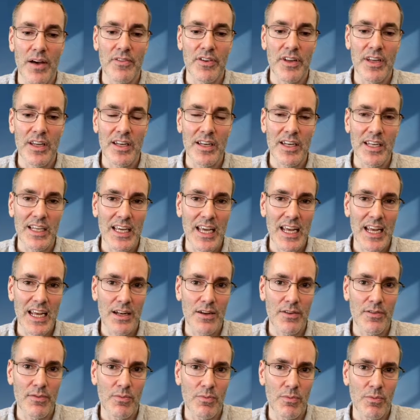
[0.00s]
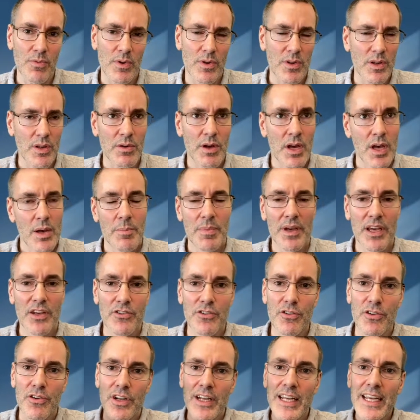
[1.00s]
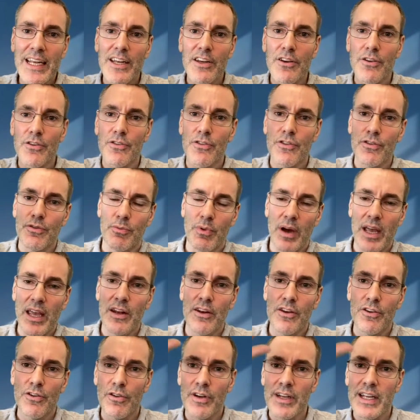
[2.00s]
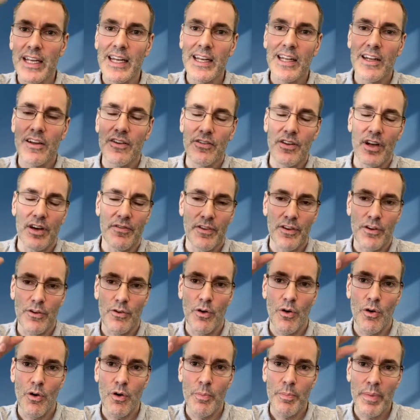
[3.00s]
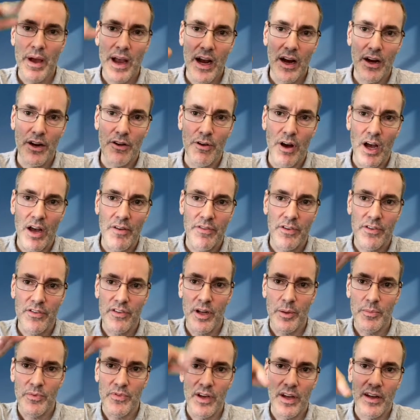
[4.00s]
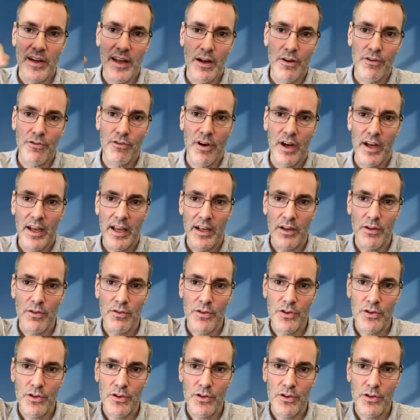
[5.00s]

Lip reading: indicate, because you're leading in your lead-in stuff, in your whole paragraph, it's an upside-down triangle.